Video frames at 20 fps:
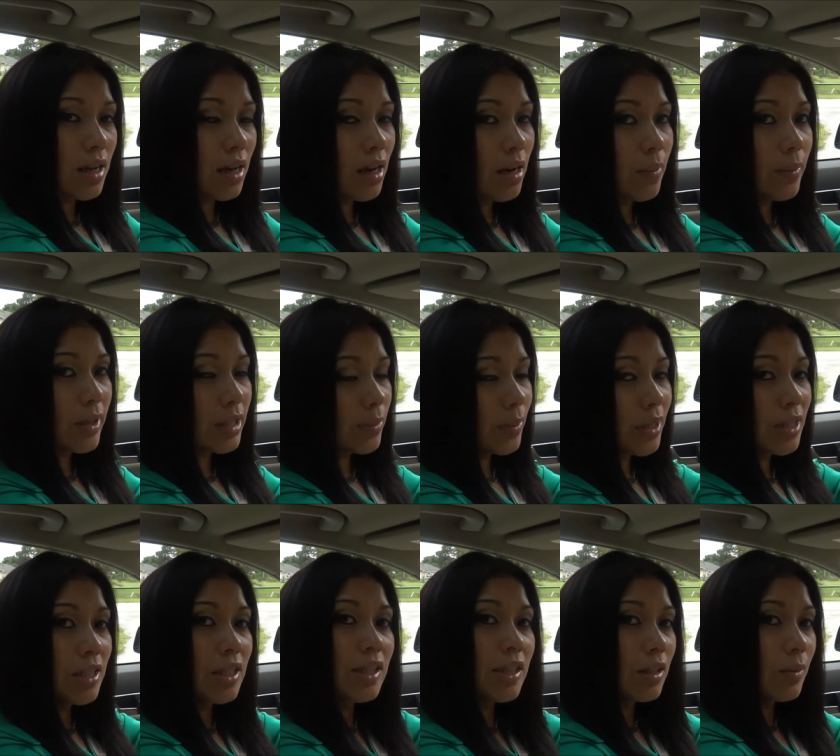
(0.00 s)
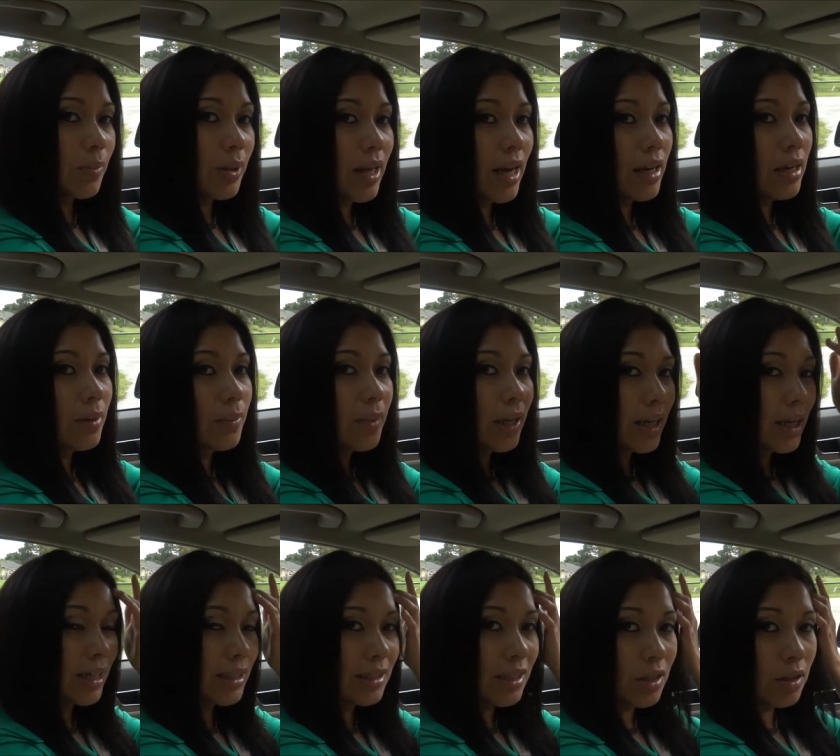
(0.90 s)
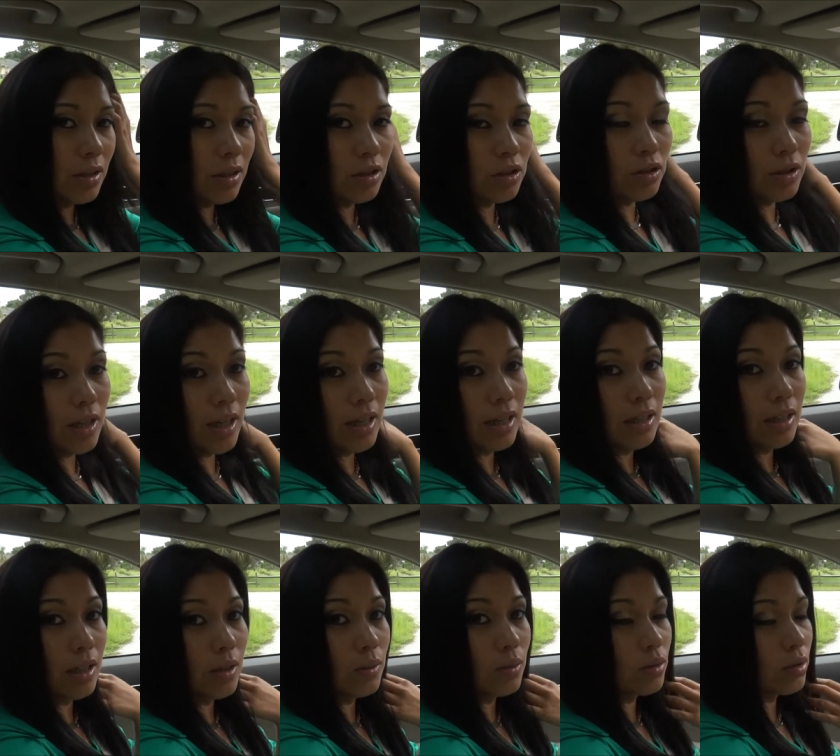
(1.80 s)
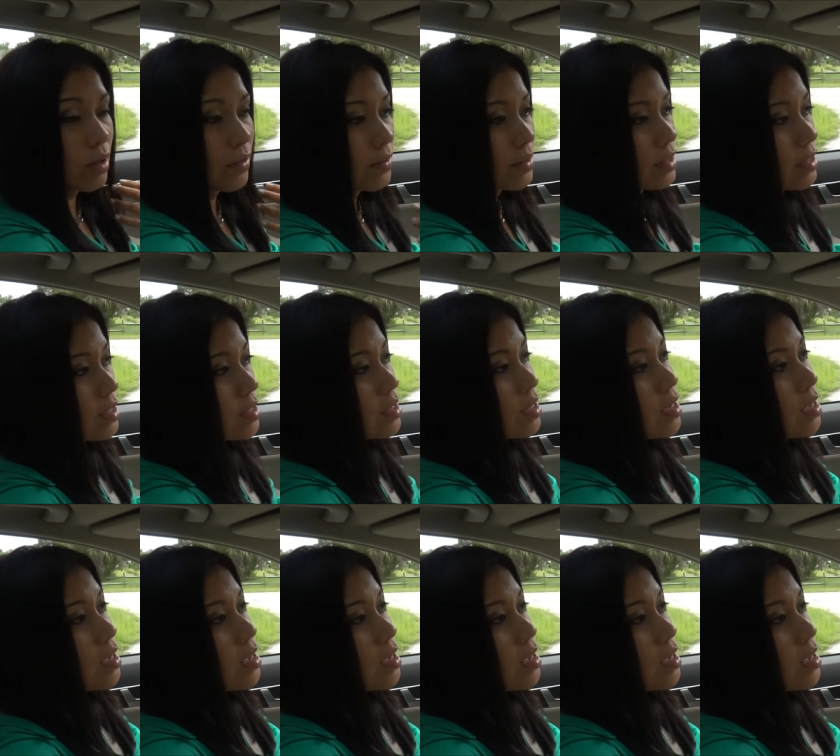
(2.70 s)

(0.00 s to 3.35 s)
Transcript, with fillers: um, especially the platinum, like I said, because you get legal services.